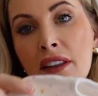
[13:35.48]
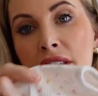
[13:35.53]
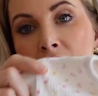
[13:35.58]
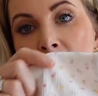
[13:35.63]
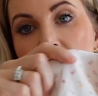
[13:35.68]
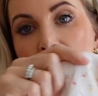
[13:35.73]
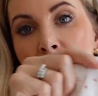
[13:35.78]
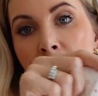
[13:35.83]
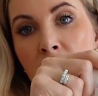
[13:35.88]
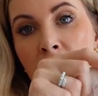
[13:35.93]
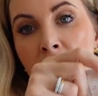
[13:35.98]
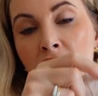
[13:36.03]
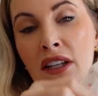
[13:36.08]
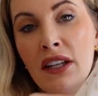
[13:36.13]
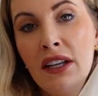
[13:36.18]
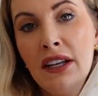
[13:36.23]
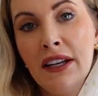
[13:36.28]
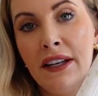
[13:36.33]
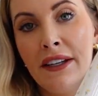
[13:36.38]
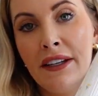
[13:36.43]
that
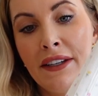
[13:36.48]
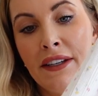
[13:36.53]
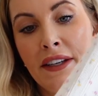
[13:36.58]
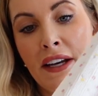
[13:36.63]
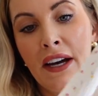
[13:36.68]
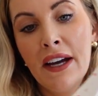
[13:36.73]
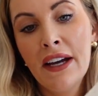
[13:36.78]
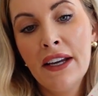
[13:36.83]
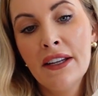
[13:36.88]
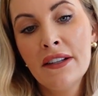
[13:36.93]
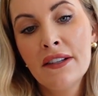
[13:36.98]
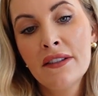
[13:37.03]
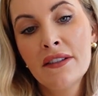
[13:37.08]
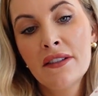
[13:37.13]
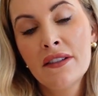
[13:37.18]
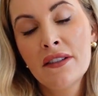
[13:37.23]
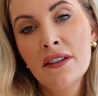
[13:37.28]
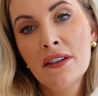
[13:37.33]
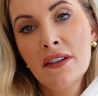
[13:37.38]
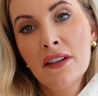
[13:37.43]
really
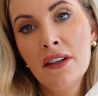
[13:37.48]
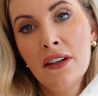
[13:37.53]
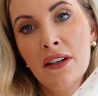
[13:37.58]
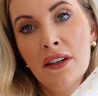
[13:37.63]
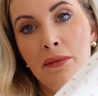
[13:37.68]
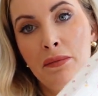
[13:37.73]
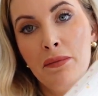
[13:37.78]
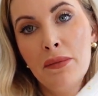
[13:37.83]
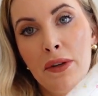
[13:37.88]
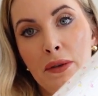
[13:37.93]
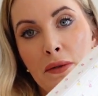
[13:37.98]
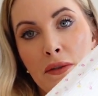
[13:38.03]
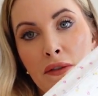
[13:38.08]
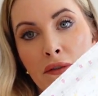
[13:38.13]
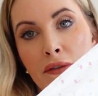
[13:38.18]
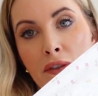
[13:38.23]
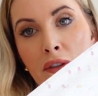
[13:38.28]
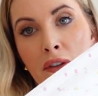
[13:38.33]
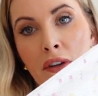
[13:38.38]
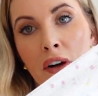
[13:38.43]
nice,
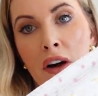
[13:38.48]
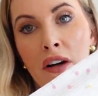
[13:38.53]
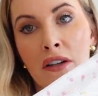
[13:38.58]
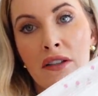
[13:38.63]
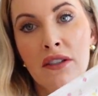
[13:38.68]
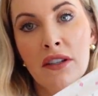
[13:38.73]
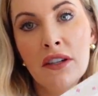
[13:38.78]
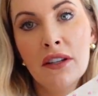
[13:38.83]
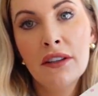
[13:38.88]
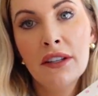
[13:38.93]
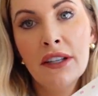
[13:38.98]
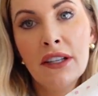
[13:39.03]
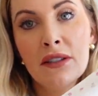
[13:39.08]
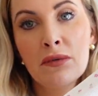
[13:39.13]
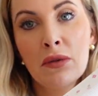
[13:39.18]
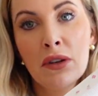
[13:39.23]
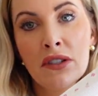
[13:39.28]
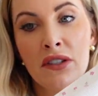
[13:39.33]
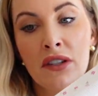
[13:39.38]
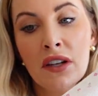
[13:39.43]
beautiful cotton.
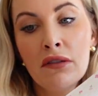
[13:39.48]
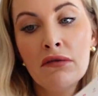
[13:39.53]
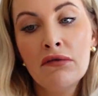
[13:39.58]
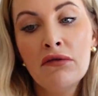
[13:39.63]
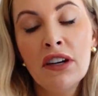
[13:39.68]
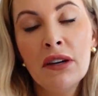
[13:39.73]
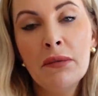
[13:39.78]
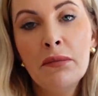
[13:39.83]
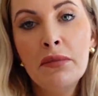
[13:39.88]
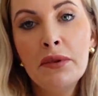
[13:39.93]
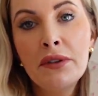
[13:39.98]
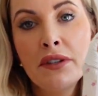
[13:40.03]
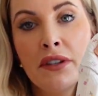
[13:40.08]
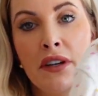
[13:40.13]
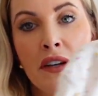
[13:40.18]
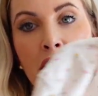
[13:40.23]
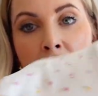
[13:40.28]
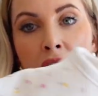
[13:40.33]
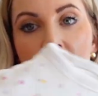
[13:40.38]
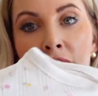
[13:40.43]
These ones are ribbed
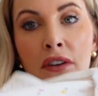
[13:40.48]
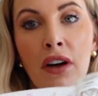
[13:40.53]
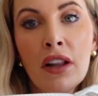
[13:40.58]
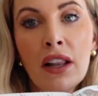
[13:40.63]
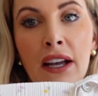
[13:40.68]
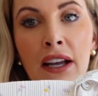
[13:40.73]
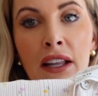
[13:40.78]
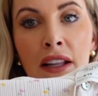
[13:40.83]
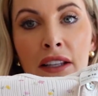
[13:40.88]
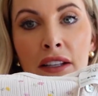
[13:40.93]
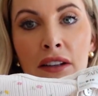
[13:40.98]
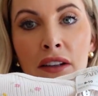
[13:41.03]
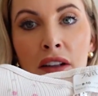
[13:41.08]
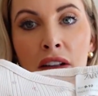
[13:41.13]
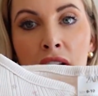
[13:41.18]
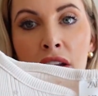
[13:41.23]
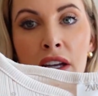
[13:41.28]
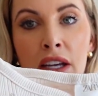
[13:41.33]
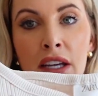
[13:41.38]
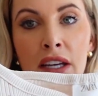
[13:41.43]
and they've got like a
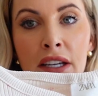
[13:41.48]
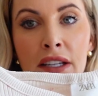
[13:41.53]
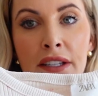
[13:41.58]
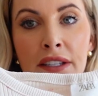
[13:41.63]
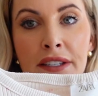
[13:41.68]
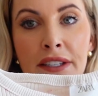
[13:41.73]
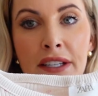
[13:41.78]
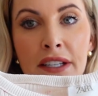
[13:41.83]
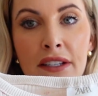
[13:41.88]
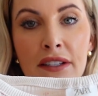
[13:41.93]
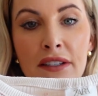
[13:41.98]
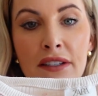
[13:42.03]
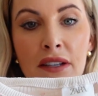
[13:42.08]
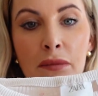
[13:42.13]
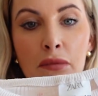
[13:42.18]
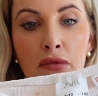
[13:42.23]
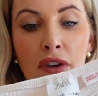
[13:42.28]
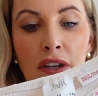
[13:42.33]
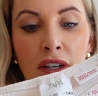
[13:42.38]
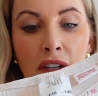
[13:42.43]
little
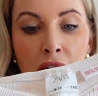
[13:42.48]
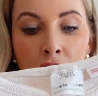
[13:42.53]
Dixie print